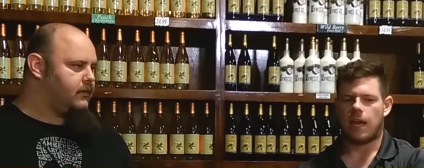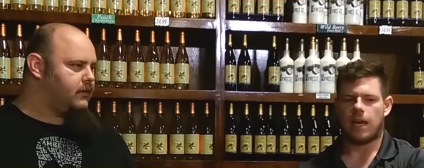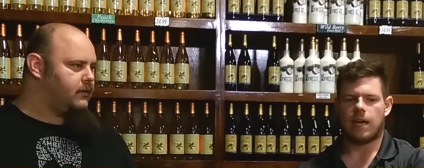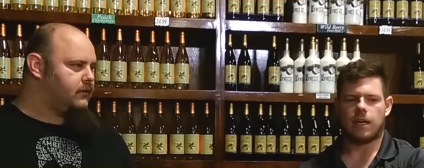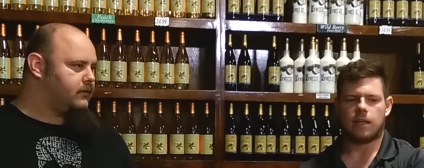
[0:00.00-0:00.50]

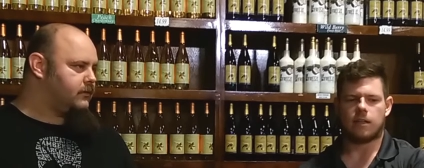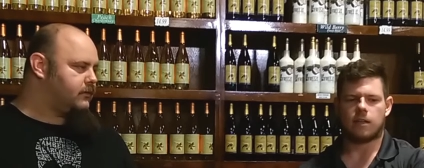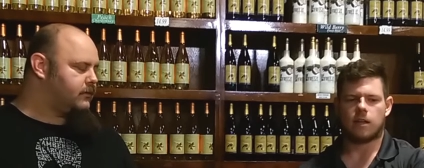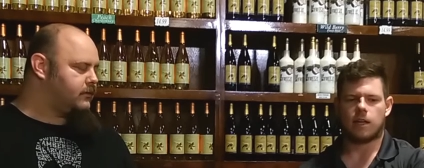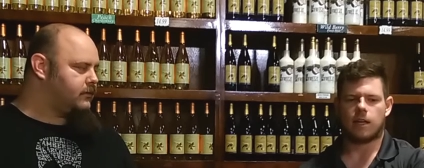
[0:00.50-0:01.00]
Speaker 1: and
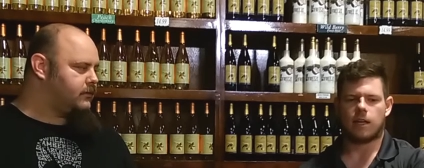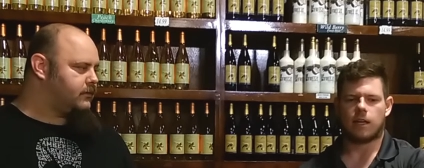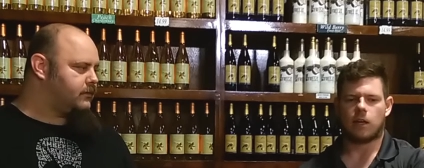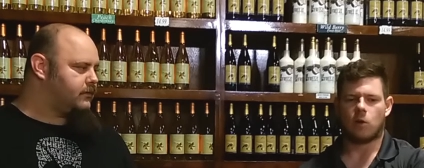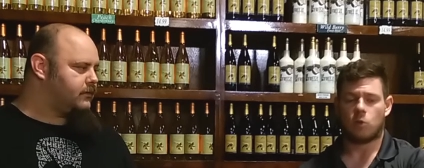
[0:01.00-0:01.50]

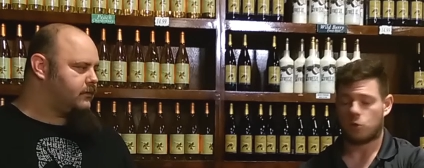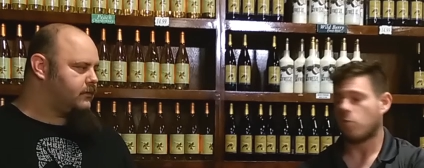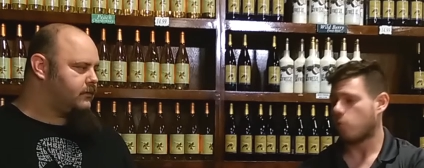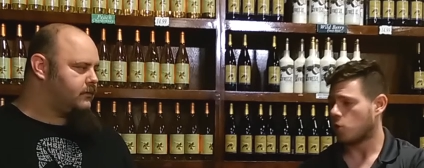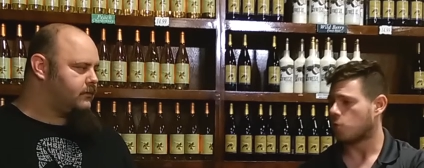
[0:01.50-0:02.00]
uh, which
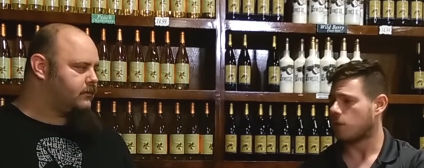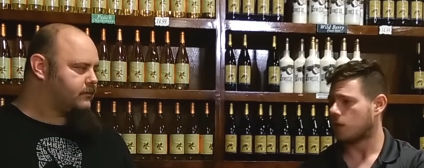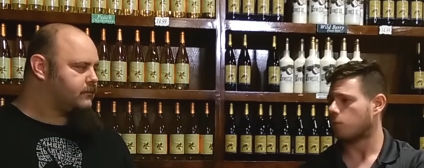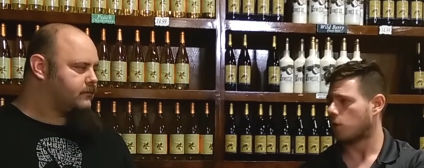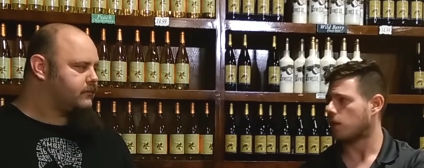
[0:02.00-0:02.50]
would which would
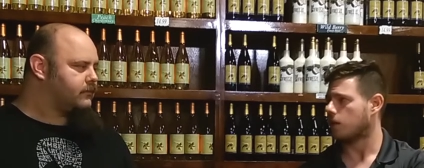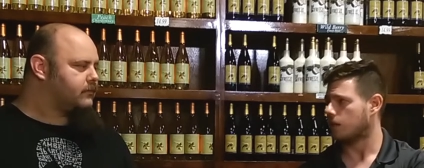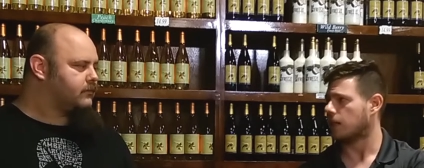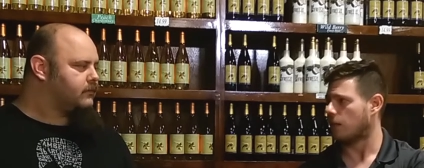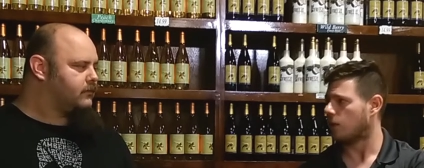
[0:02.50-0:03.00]
mean some pretty
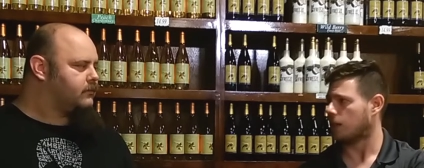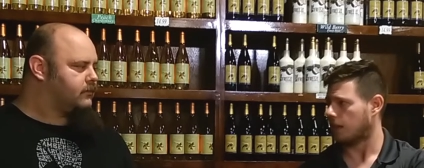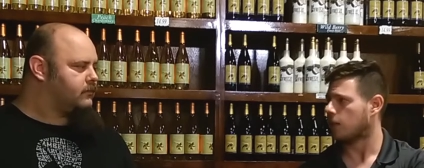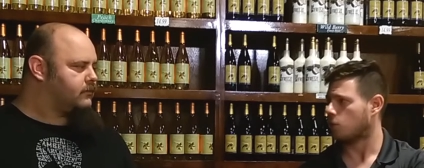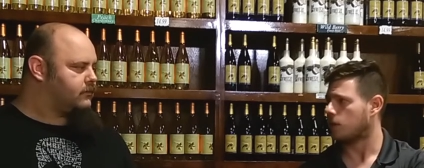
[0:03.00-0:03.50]

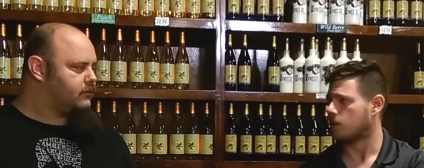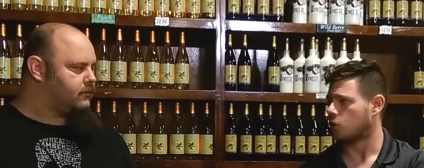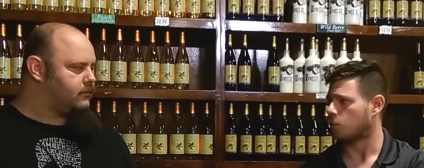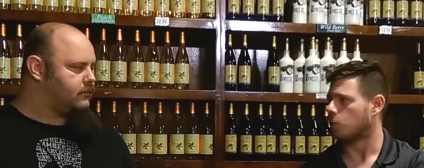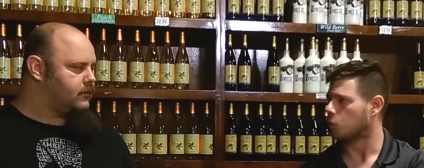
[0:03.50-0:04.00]
significantly increased
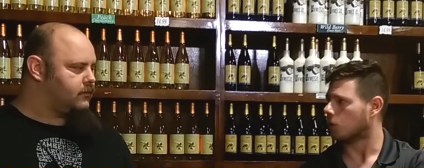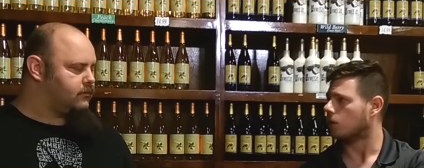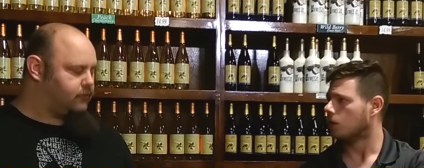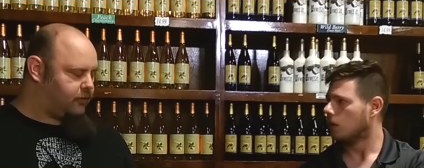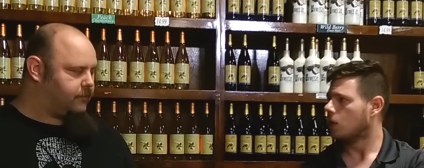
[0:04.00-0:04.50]

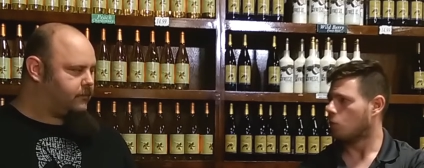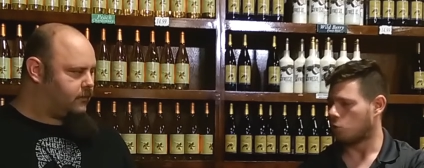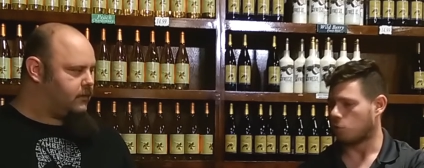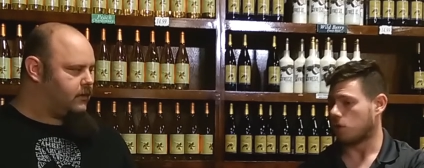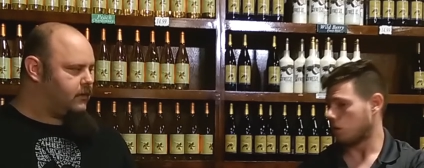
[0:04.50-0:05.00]
distribution, sure.
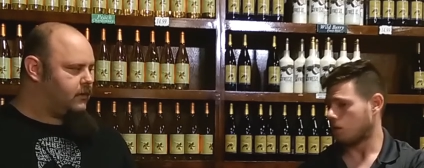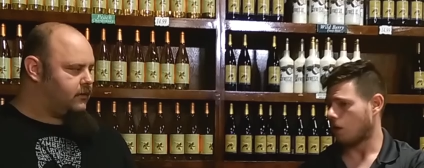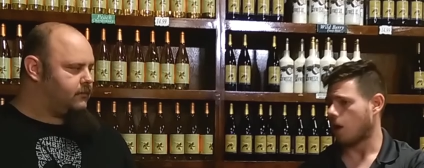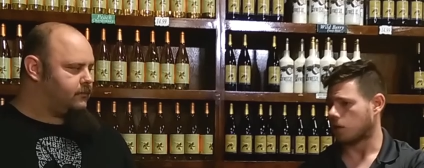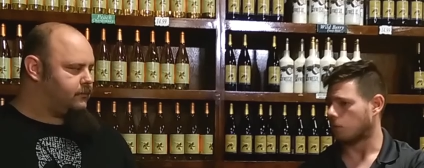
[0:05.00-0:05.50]
which would be
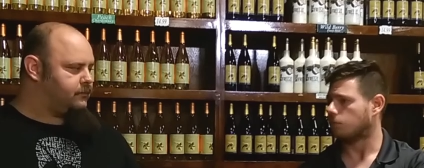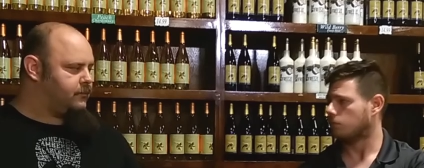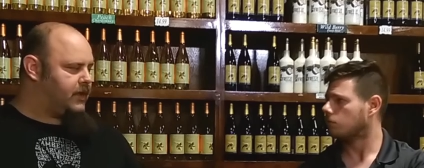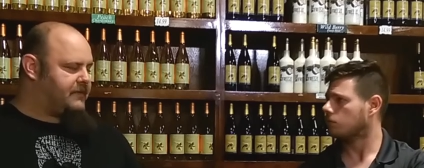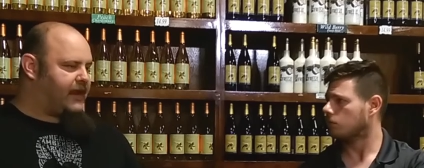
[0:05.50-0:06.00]
awesome.
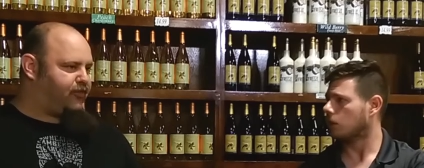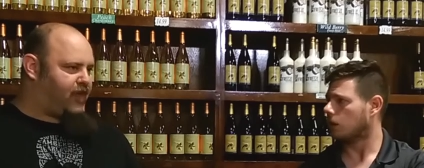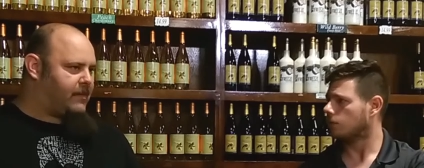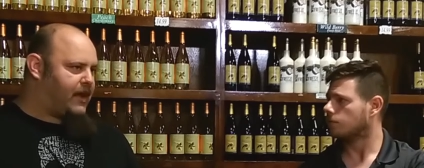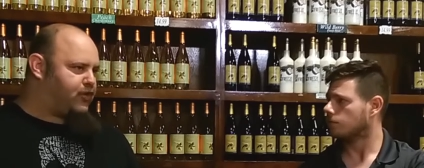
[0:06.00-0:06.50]
Speaker 2: You guys
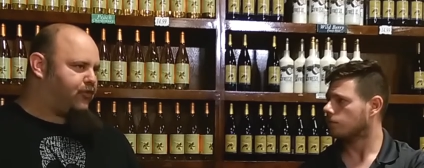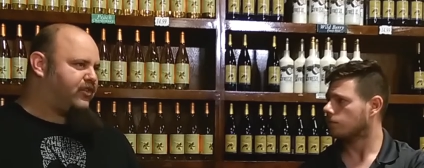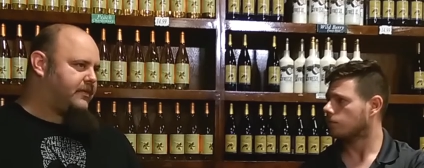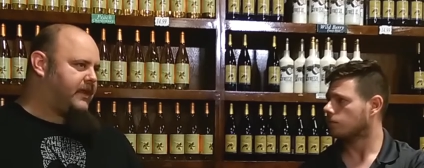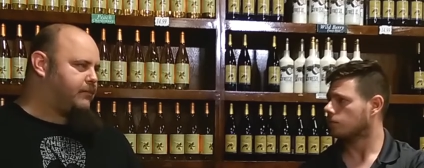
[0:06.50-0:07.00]
thought about
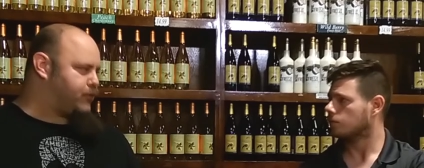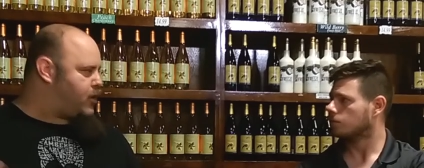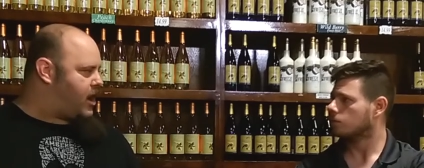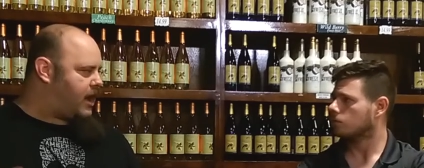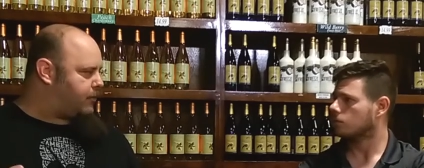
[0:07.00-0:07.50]
using something like
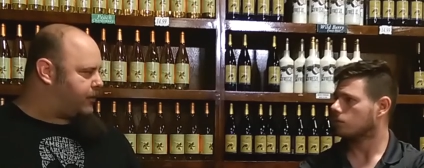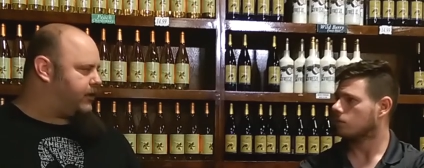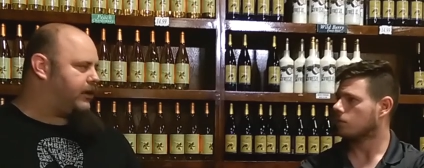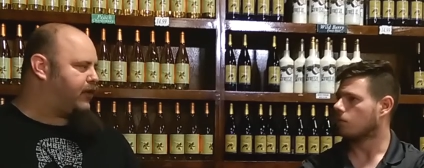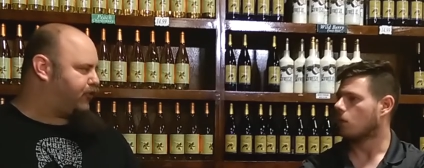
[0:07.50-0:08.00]
BrewHub, or
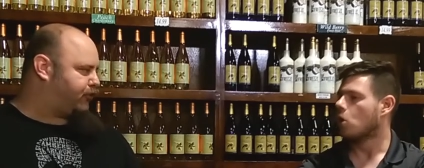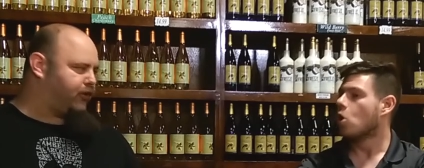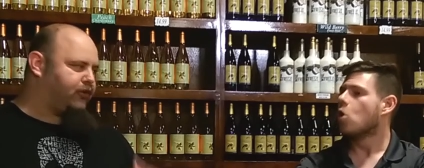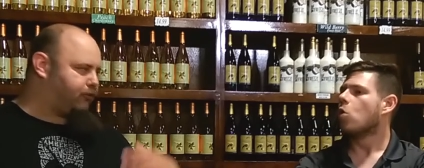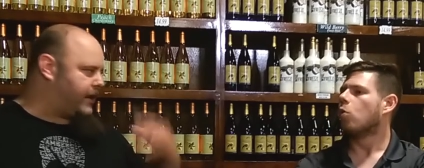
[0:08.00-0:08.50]
you guys
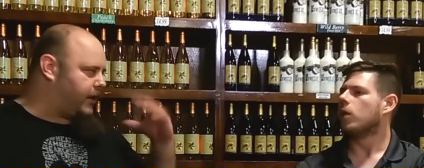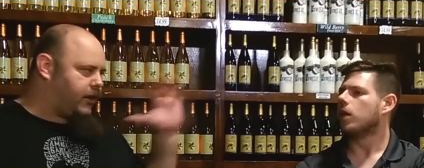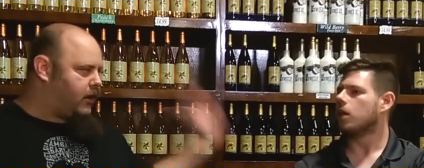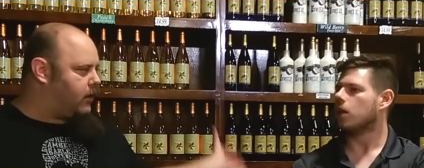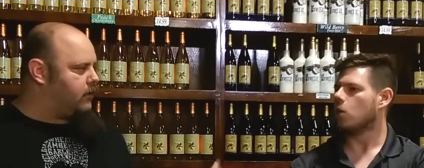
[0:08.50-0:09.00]
just, you're just ready we,
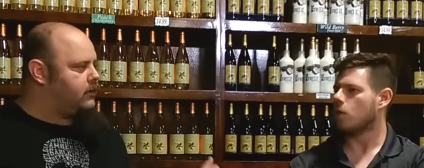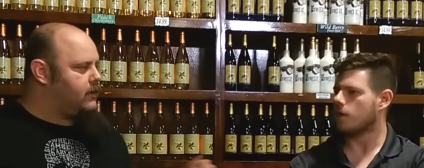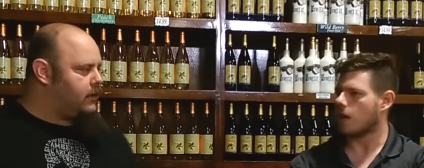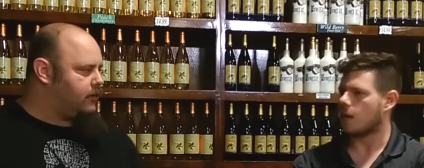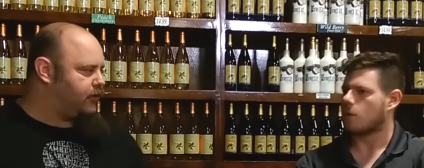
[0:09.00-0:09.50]
to go?
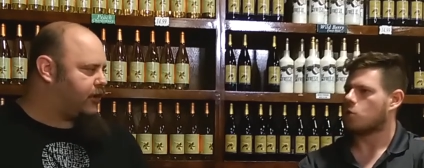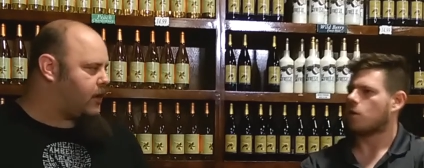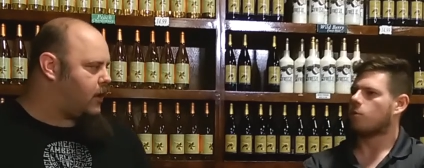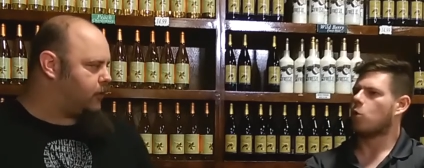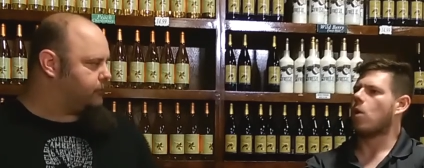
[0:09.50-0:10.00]
We thought about
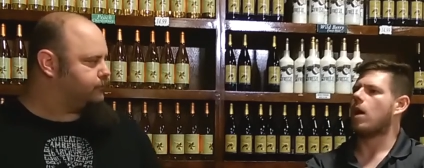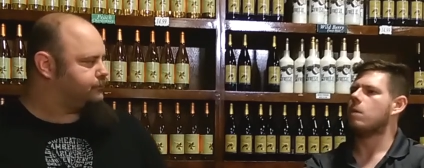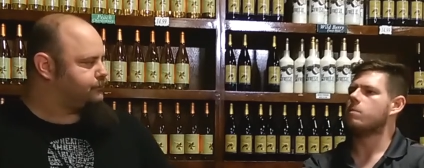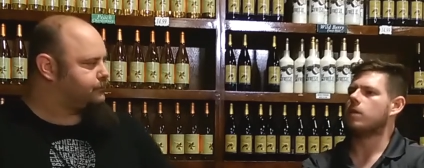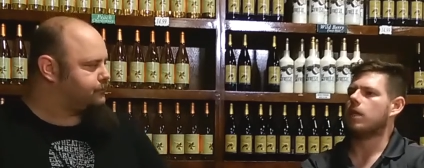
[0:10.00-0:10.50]
doing own?
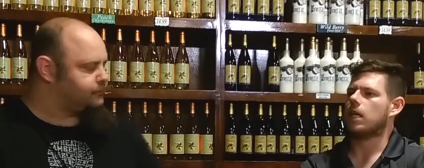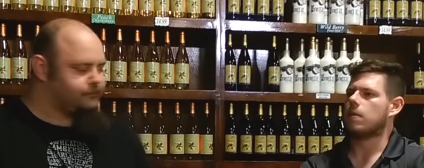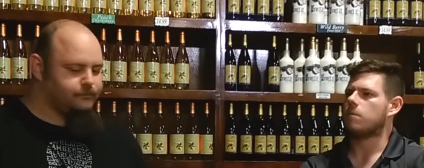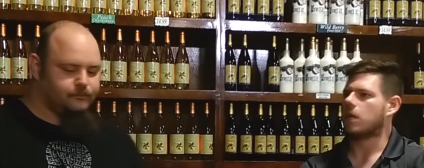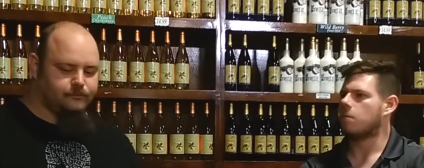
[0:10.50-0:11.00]
Speaker 1: BrewHub.
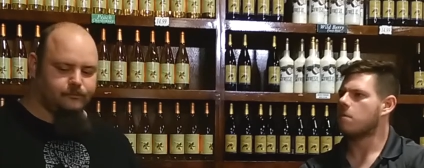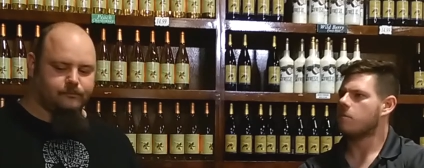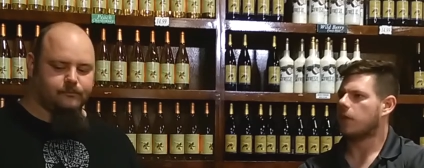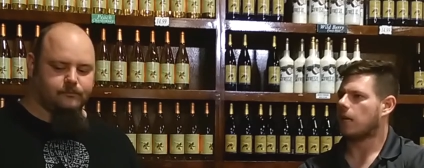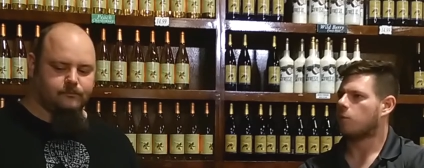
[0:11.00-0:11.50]
Um, the
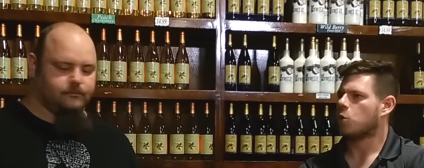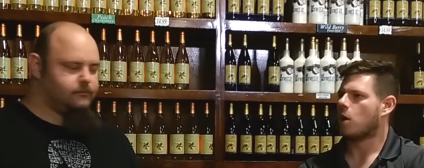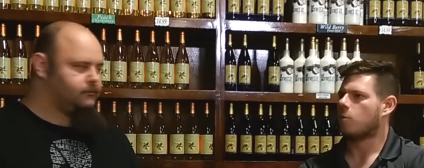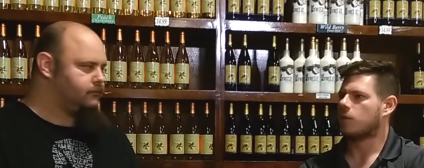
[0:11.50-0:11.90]
commitment at BrewHub